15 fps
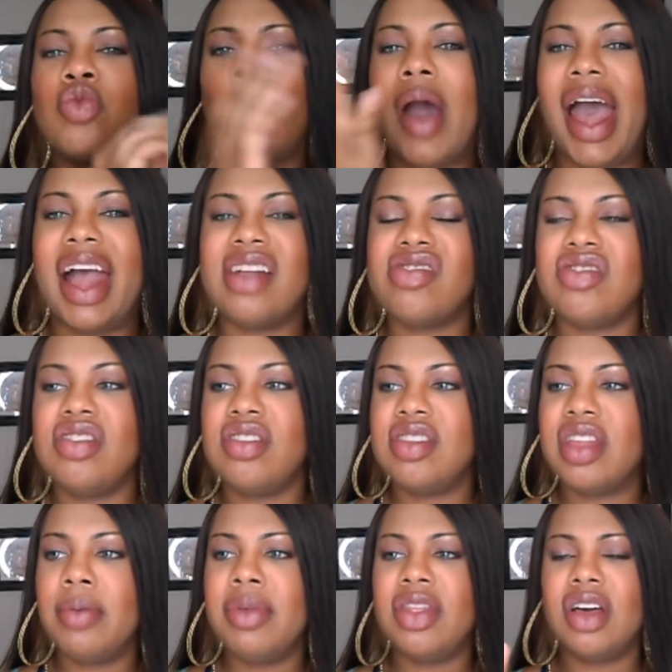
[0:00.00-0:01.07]
to swatch
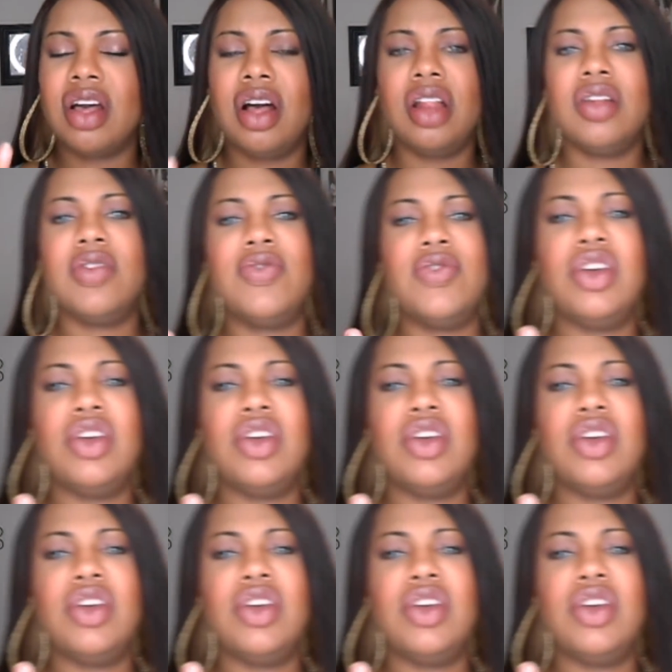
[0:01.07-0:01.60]
some of the colors